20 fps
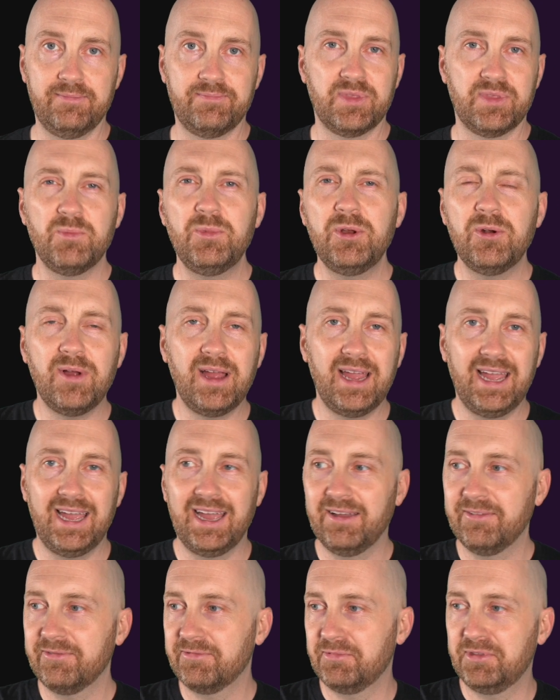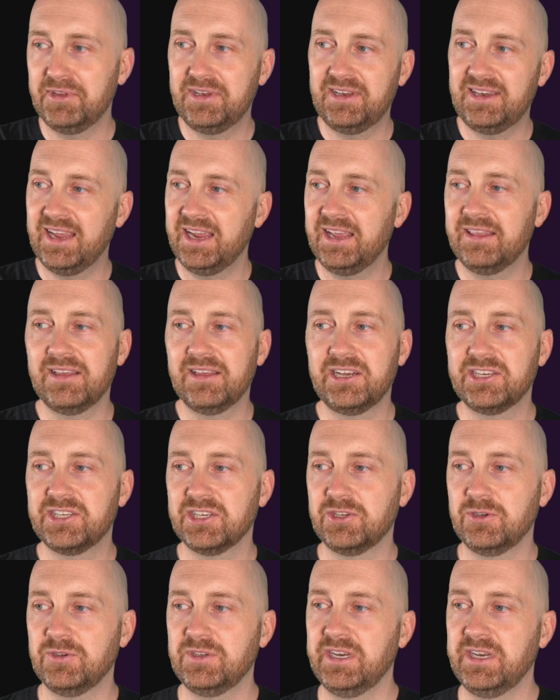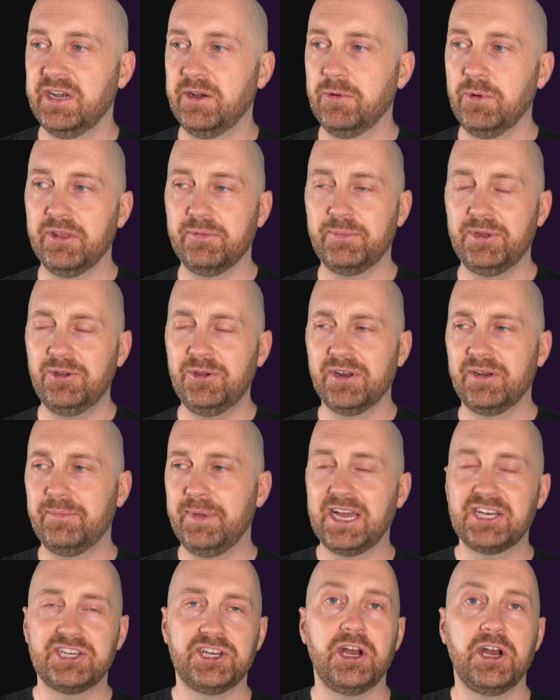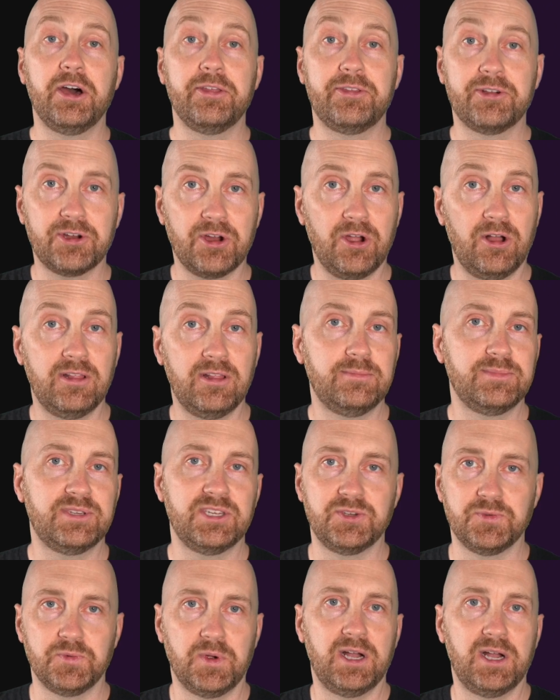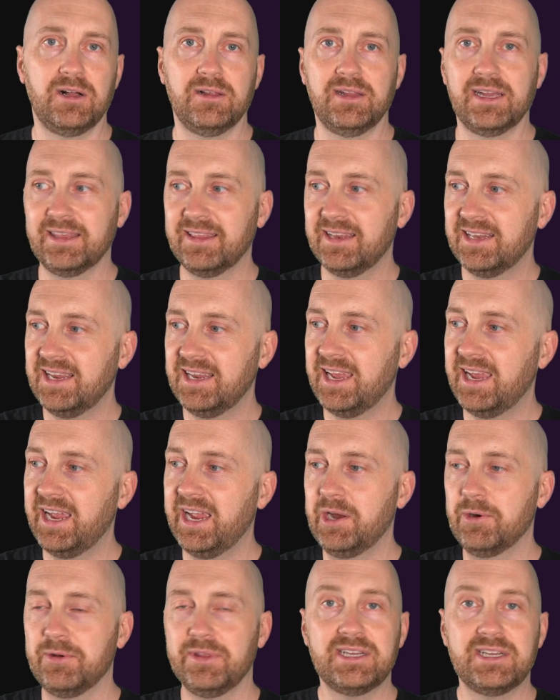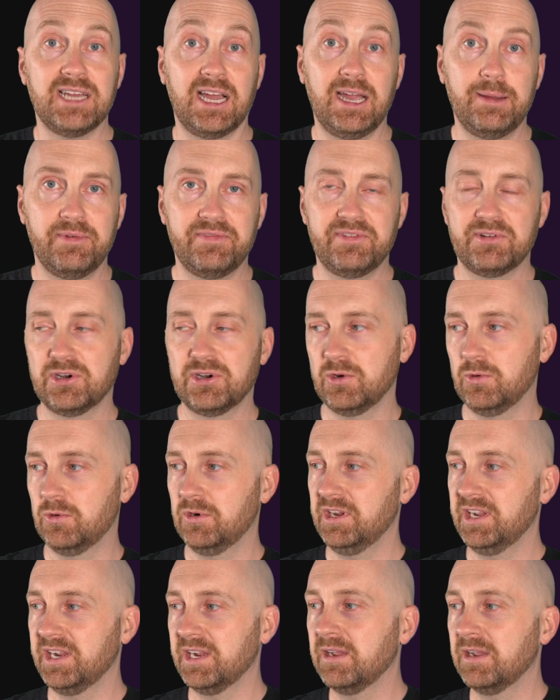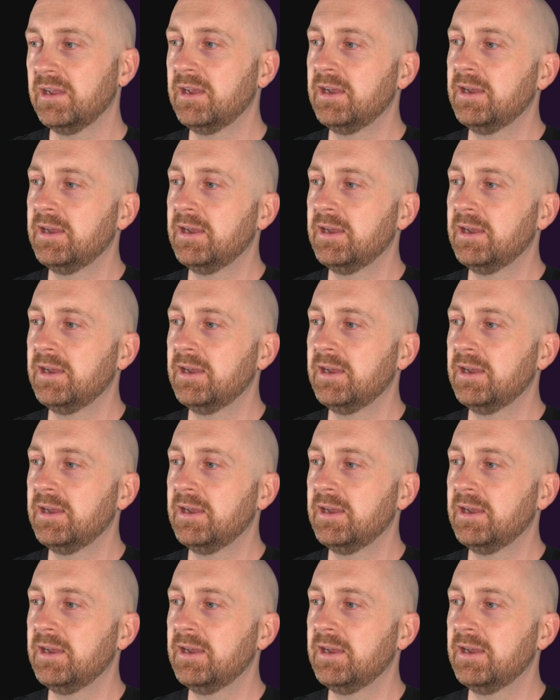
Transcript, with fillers: And we don't have the date that it's associated with, but you could imagine other columns as well, like the day or the time of the recording.